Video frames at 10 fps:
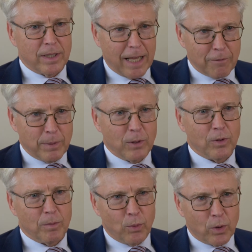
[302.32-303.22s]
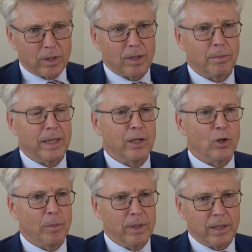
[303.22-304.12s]
that have been on the board and the many
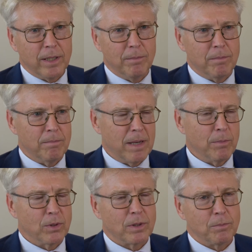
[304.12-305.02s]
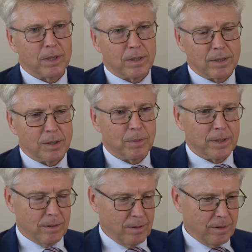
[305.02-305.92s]
committee members and
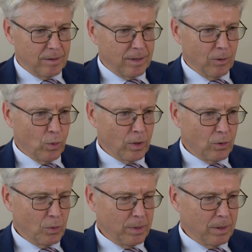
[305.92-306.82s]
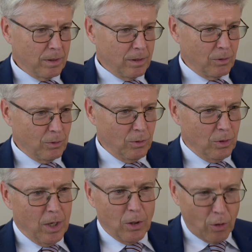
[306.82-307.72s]
participants that still want to, uh,
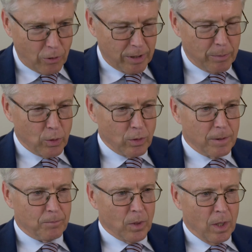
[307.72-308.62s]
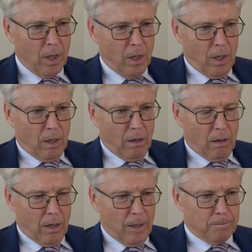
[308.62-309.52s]
to contribute.
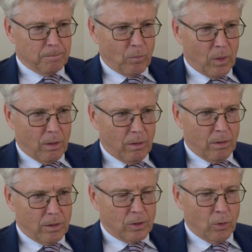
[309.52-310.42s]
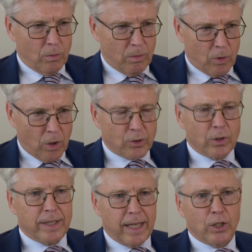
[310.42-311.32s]
Um, so
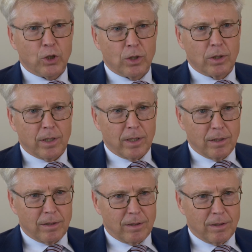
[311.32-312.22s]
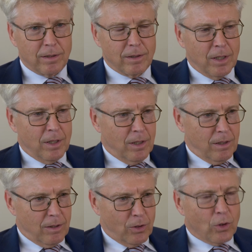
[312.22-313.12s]
consolidation and uh,
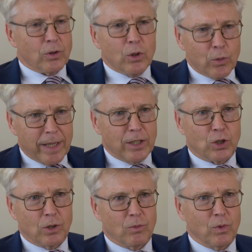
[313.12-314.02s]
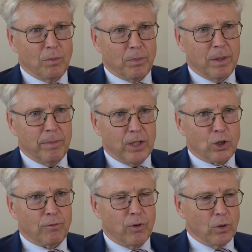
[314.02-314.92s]
uh, continuation will be a
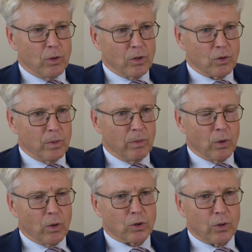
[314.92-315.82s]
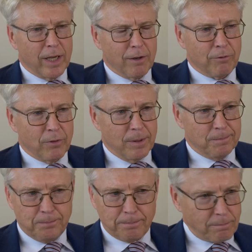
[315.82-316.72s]
major focus. We will also have um,